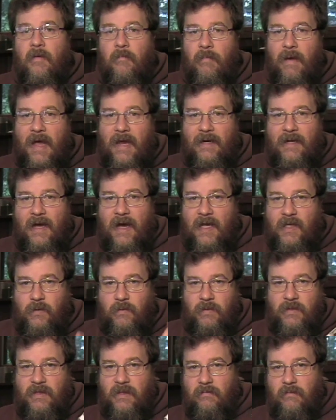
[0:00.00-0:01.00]
bad guys
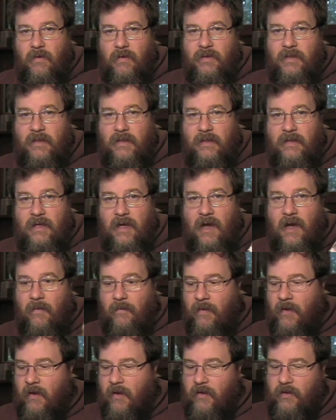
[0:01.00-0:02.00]
with symbols at the
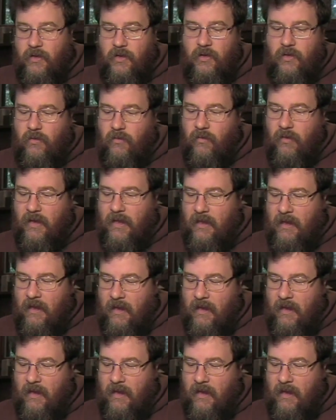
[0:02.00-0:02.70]
top to